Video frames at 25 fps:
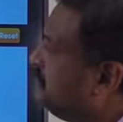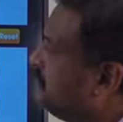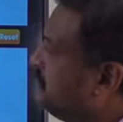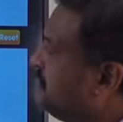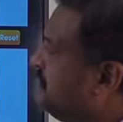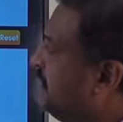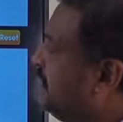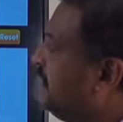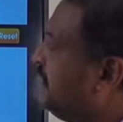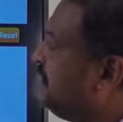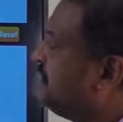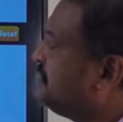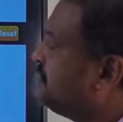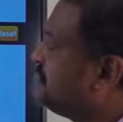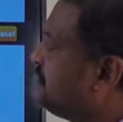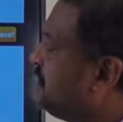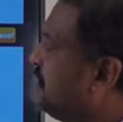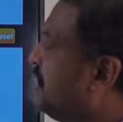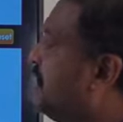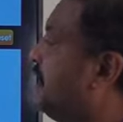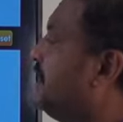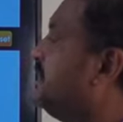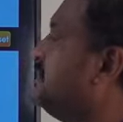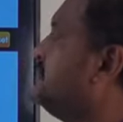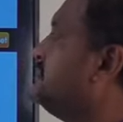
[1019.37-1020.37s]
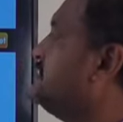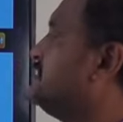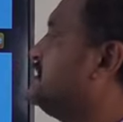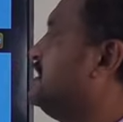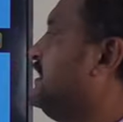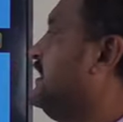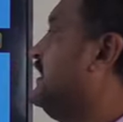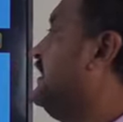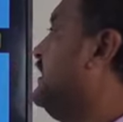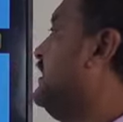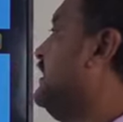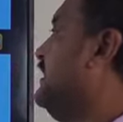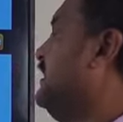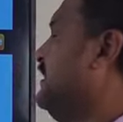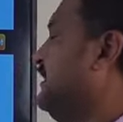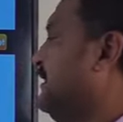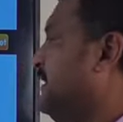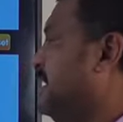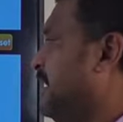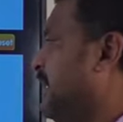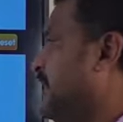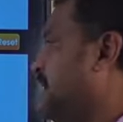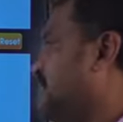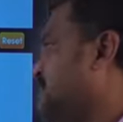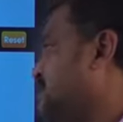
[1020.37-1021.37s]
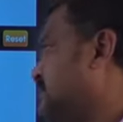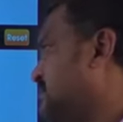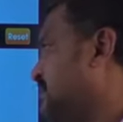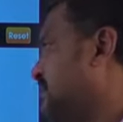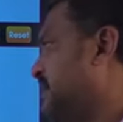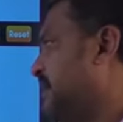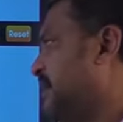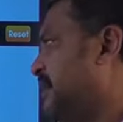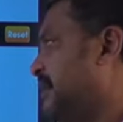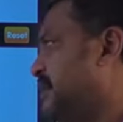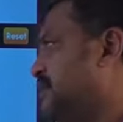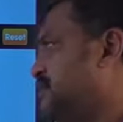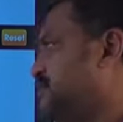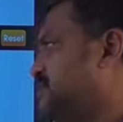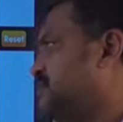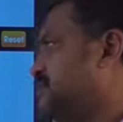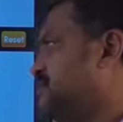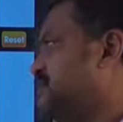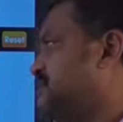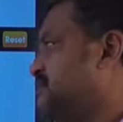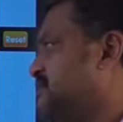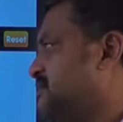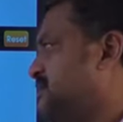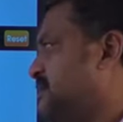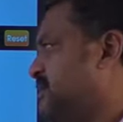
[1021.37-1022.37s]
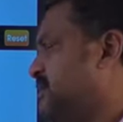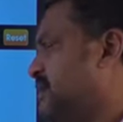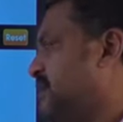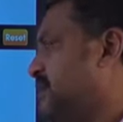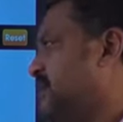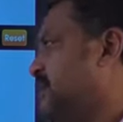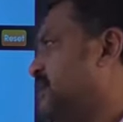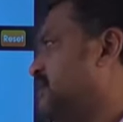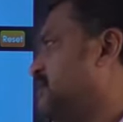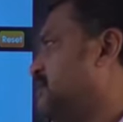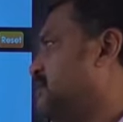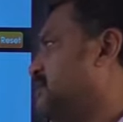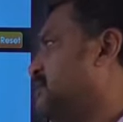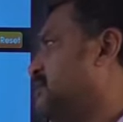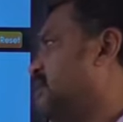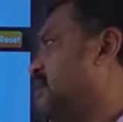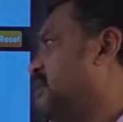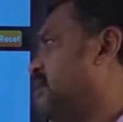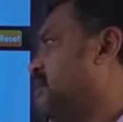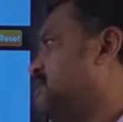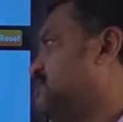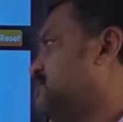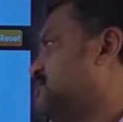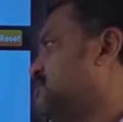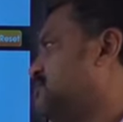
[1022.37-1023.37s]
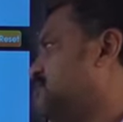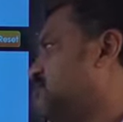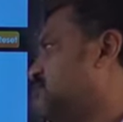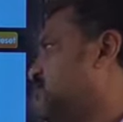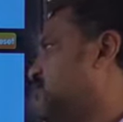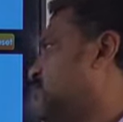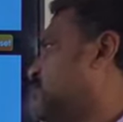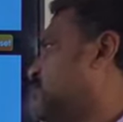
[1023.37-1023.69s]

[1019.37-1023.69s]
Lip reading: Dash IC dash dash T dash